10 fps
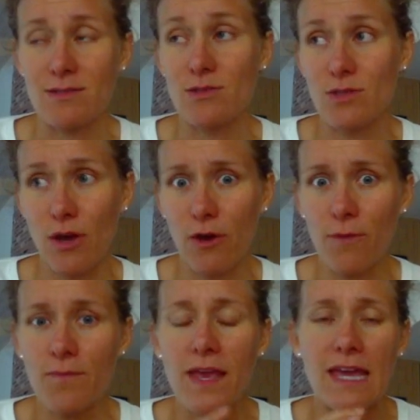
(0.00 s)

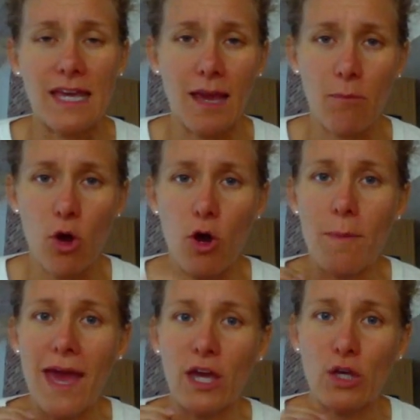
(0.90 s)
So came
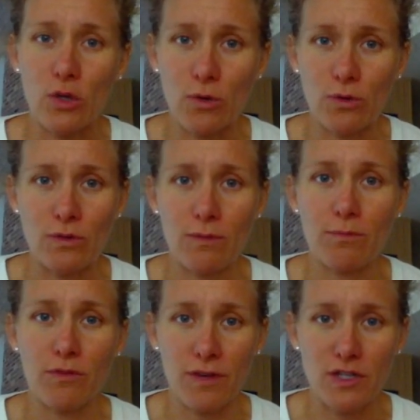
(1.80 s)
home and Googled
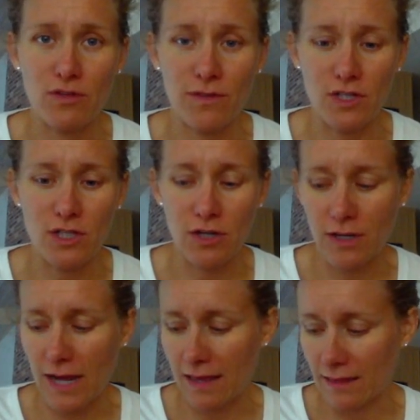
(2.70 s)
professional
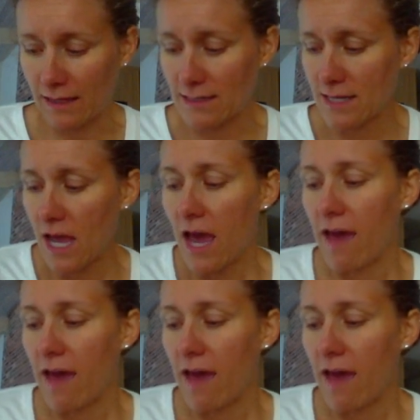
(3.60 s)
vegetarian athletes.